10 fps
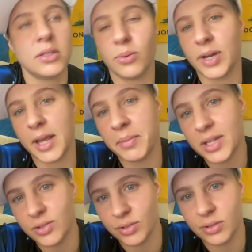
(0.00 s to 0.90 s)
when I
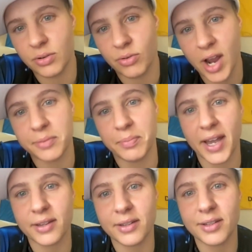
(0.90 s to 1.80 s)
meet the right
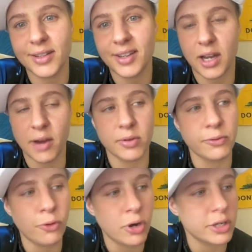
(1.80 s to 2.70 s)
man, I will
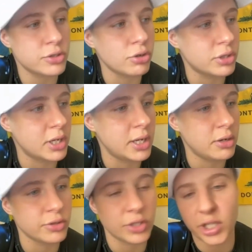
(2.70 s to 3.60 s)
focus totally
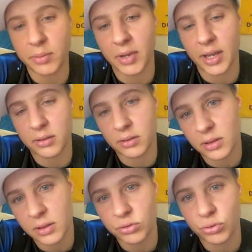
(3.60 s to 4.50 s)
on him
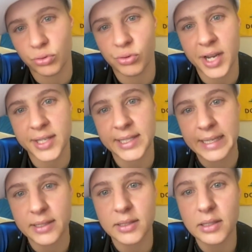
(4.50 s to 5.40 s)
and to raise
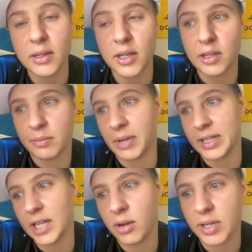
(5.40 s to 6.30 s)
kids.
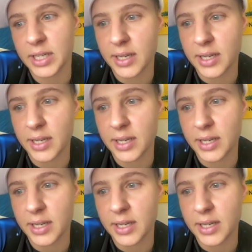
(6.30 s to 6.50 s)
But now,